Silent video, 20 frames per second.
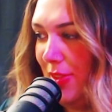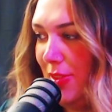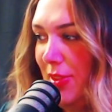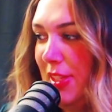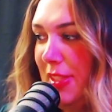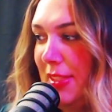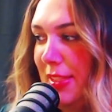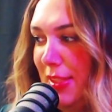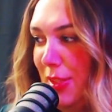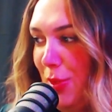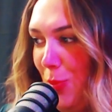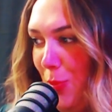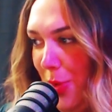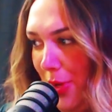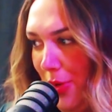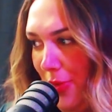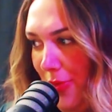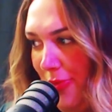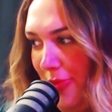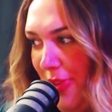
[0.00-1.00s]
this is a
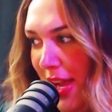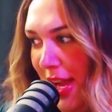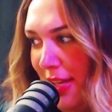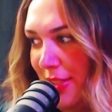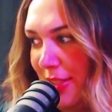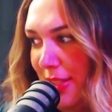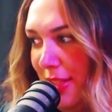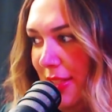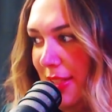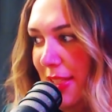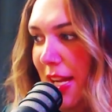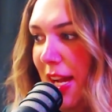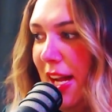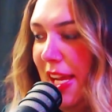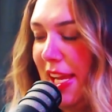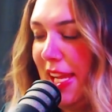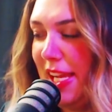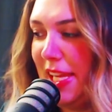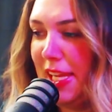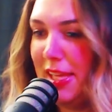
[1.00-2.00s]
weird fact
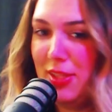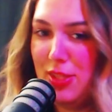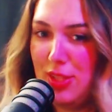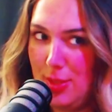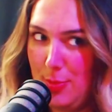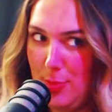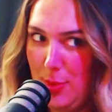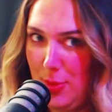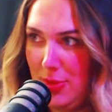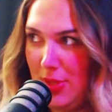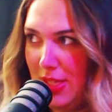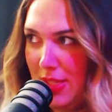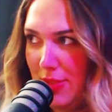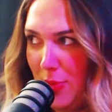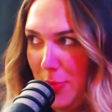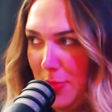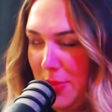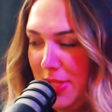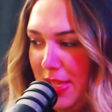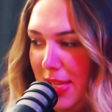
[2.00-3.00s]
tying into the birthdays
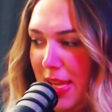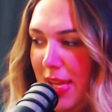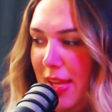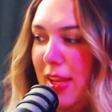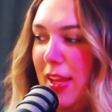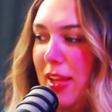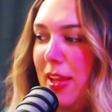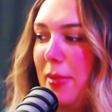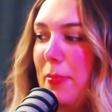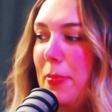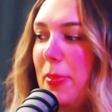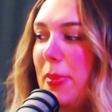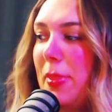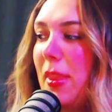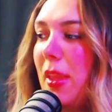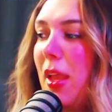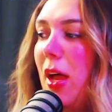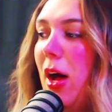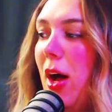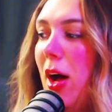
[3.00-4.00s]
from today.
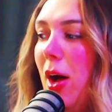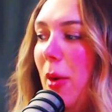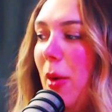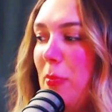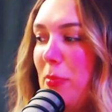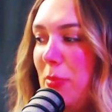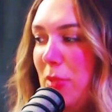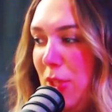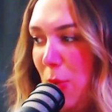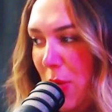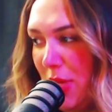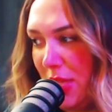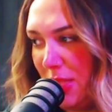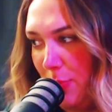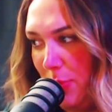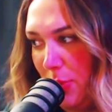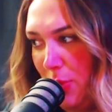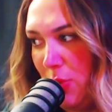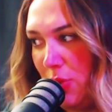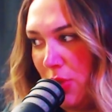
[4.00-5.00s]
Um, U S
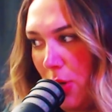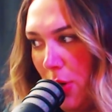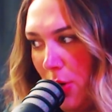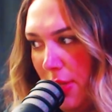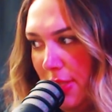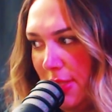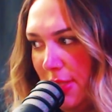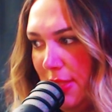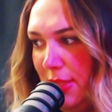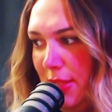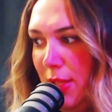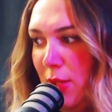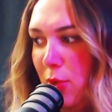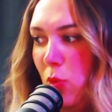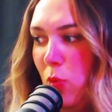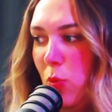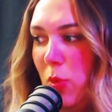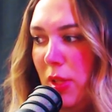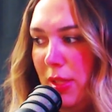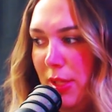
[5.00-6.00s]
blues artist
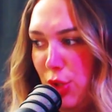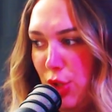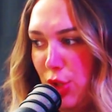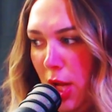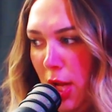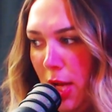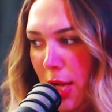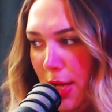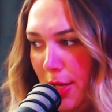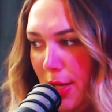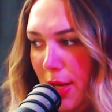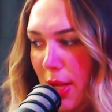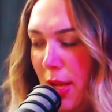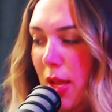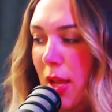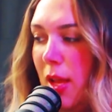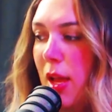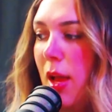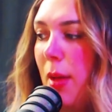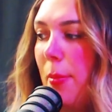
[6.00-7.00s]
Little Willie John
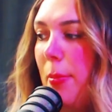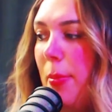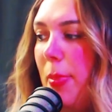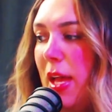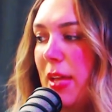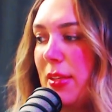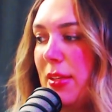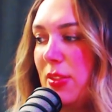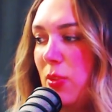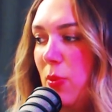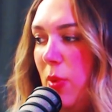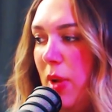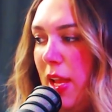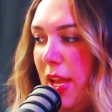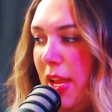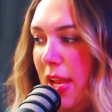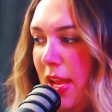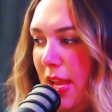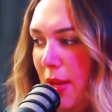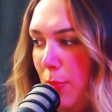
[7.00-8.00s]
passed
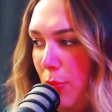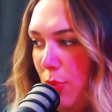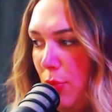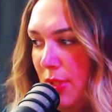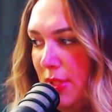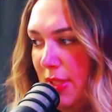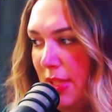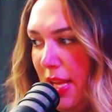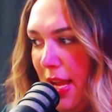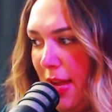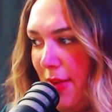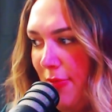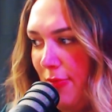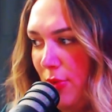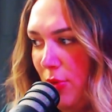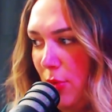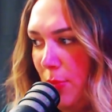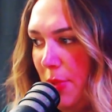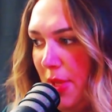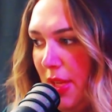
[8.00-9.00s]
away in prison
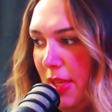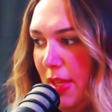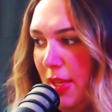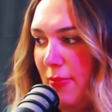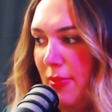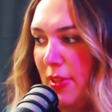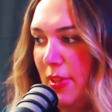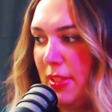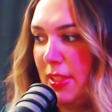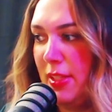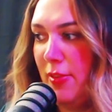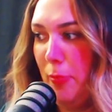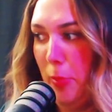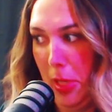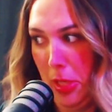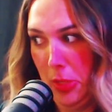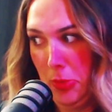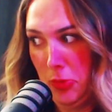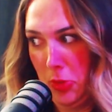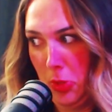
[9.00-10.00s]
after being convicted of
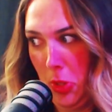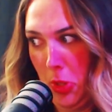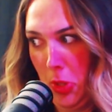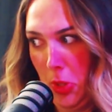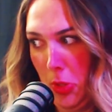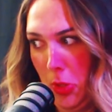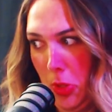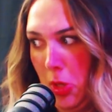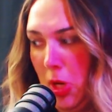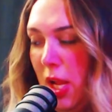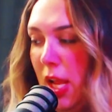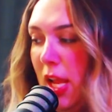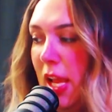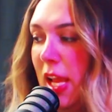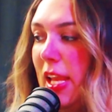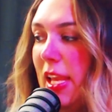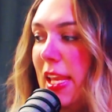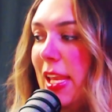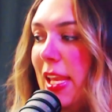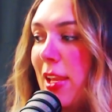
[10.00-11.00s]
manslaughter.
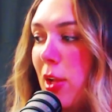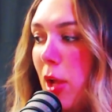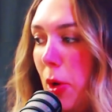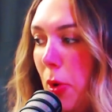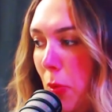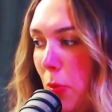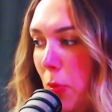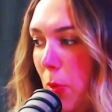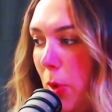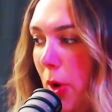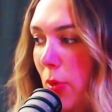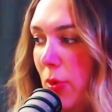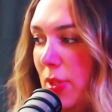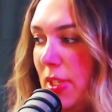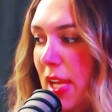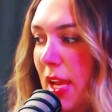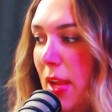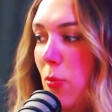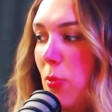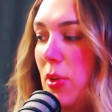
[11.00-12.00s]
He co-wrote
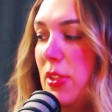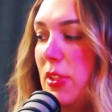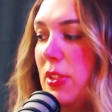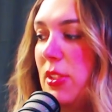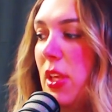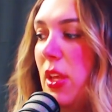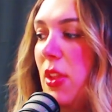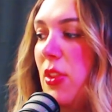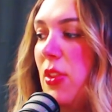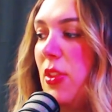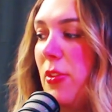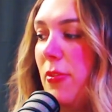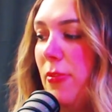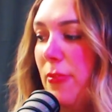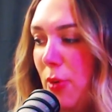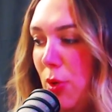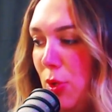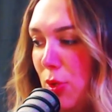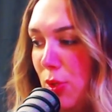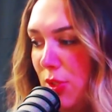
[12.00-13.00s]
and was the
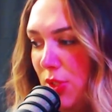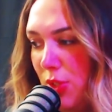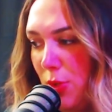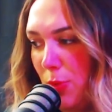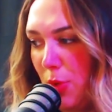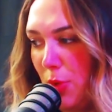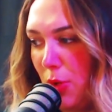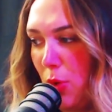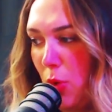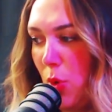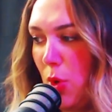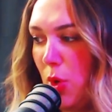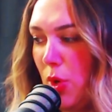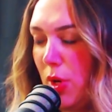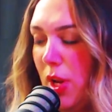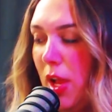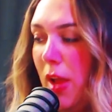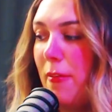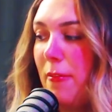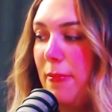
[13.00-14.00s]
first to
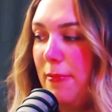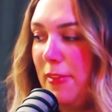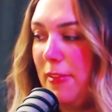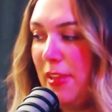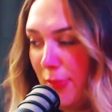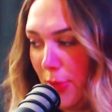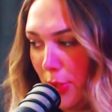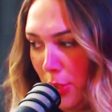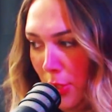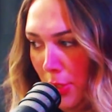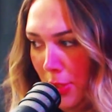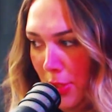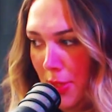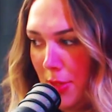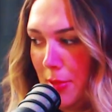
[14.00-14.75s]
record Fever,